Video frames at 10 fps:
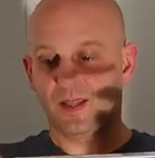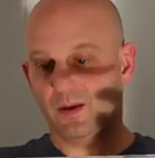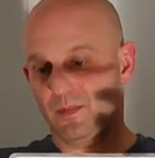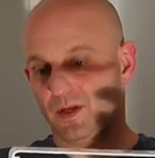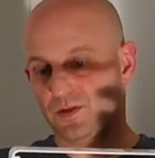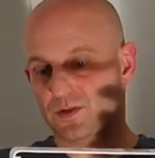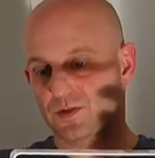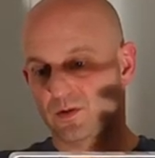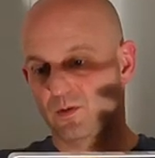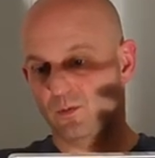That
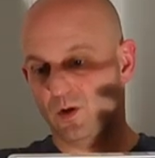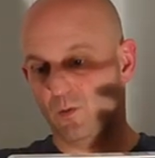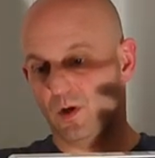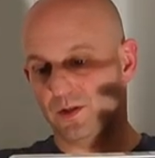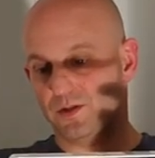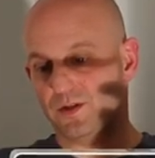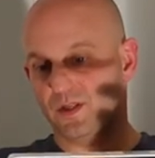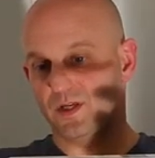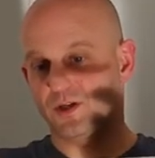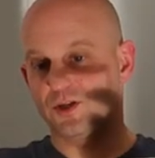means we want
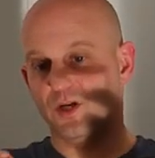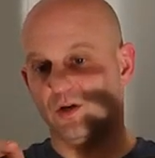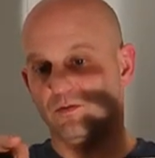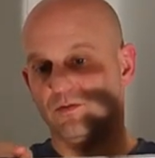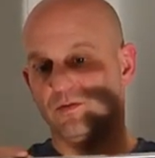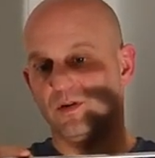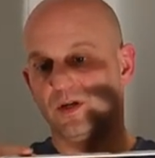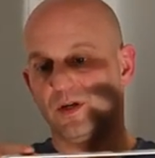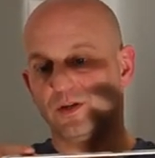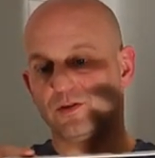the shelf
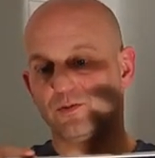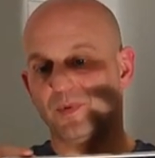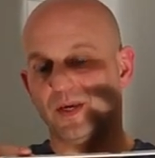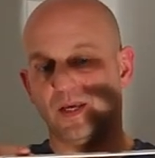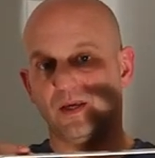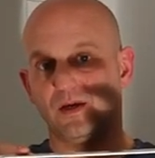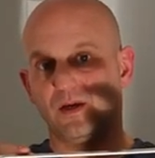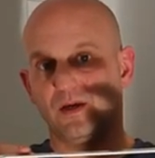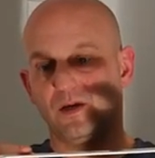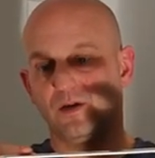to be
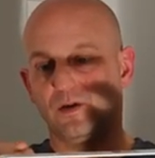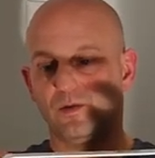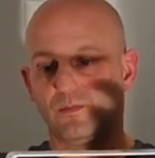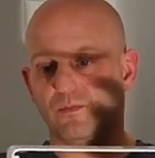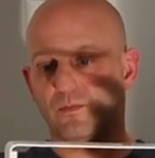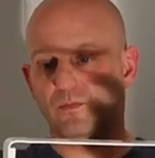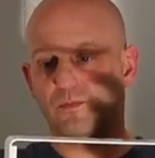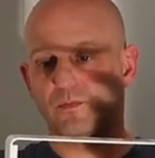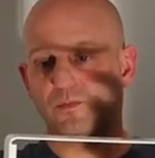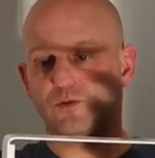
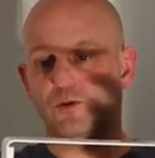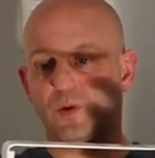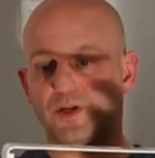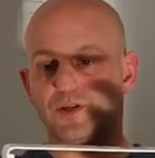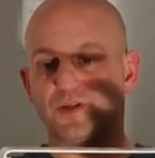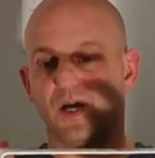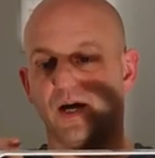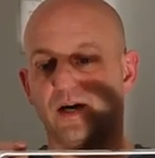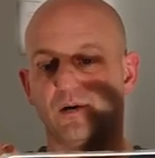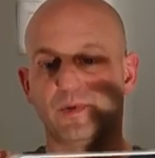two inches
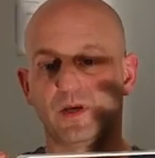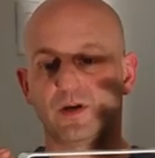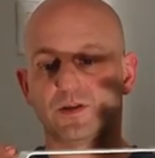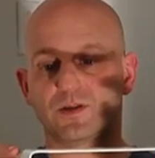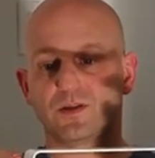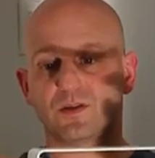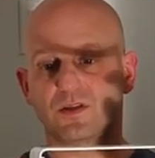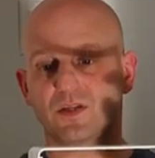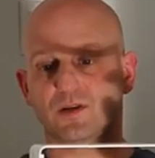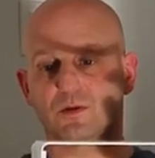higher because
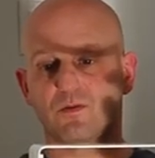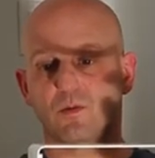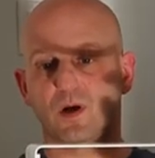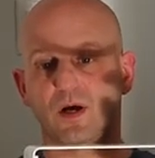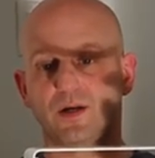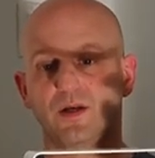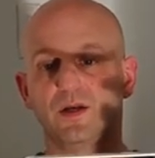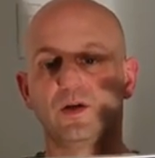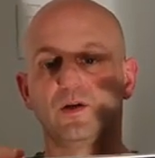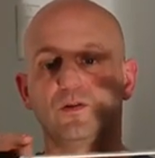the center of the rod
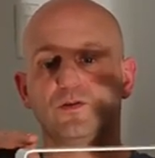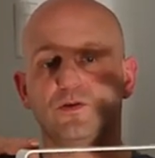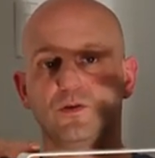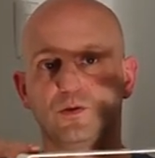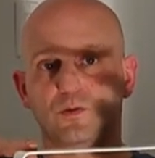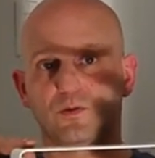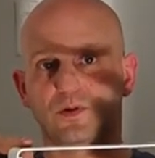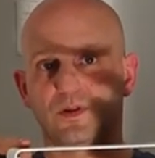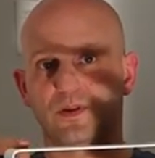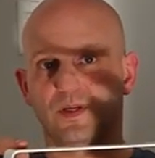to
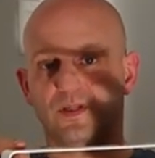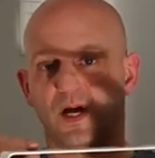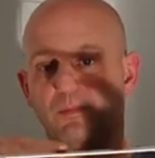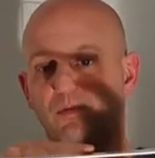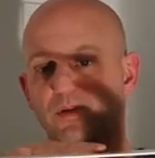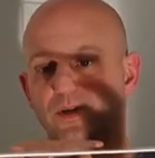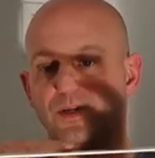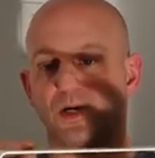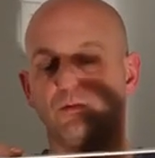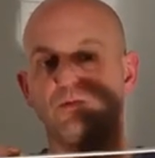the top of this
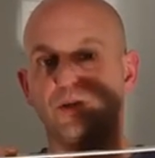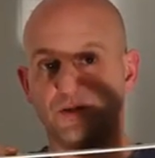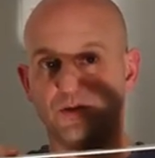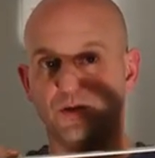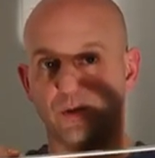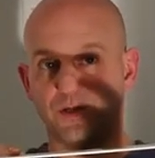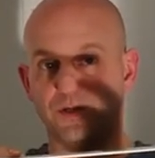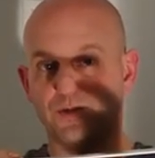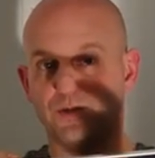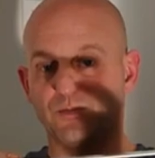shelf is two
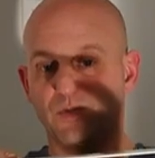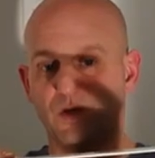inches.